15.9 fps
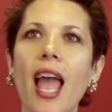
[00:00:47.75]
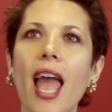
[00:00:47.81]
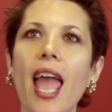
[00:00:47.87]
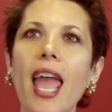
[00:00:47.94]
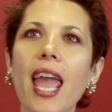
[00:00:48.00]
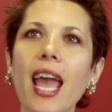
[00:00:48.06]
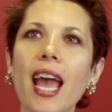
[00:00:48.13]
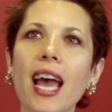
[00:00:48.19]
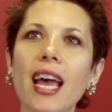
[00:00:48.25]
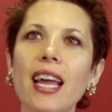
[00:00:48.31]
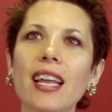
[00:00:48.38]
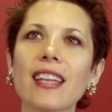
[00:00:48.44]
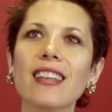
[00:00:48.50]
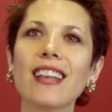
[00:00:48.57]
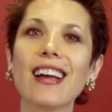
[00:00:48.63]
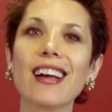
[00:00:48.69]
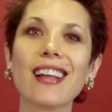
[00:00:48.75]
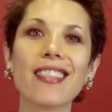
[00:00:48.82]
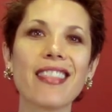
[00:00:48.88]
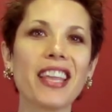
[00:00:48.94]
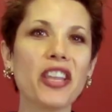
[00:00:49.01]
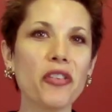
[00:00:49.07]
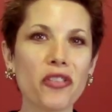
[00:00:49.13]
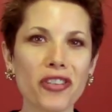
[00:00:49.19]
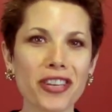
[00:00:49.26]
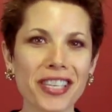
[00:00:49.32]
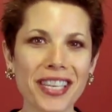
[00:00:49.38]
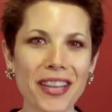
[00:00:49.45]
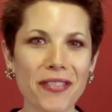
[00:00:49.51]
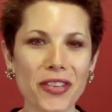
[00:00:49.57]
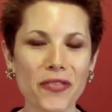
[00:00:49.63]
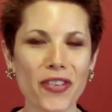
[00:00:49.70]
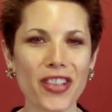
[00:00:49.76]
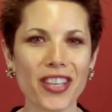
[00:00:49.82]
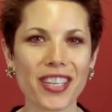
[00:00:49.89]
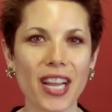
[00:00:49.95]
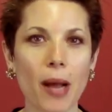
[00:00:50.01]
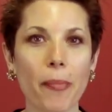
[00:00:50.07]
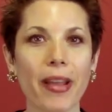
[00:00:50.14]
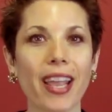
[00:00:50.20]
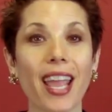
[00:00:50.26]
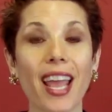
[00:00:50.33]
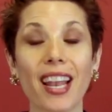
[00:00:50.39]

And uh, thank you, Chris Davis, for the topic.